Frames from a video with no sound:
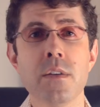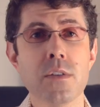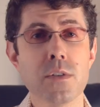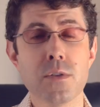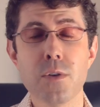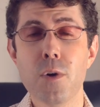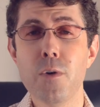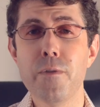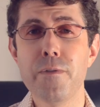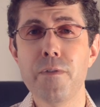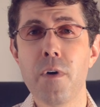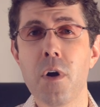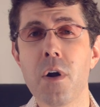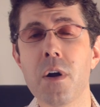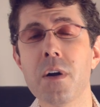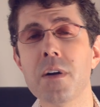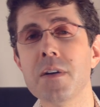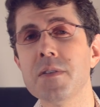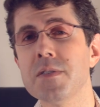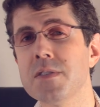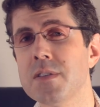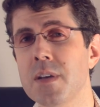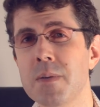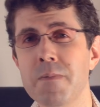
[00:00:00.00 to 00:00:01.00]
So
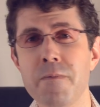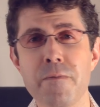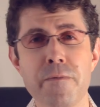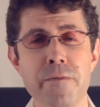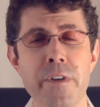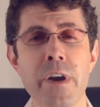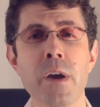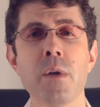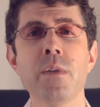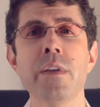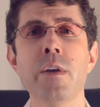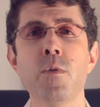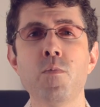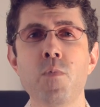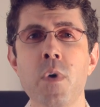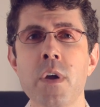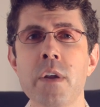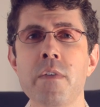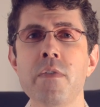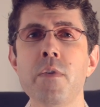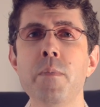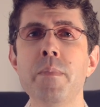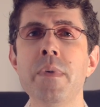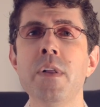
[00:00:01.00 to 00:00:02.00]
far, some fairly
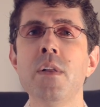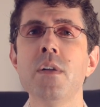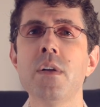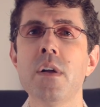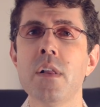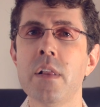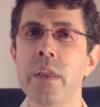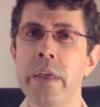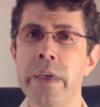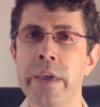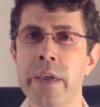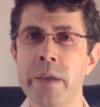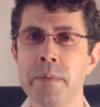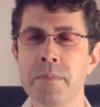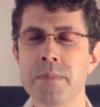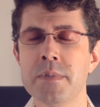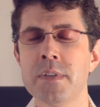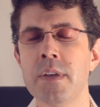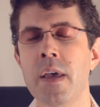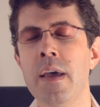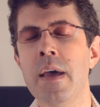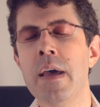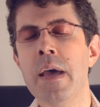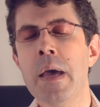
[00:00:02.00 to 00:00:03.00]
run-of-the-mill
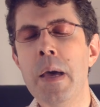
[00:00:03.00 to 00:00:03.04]
claims,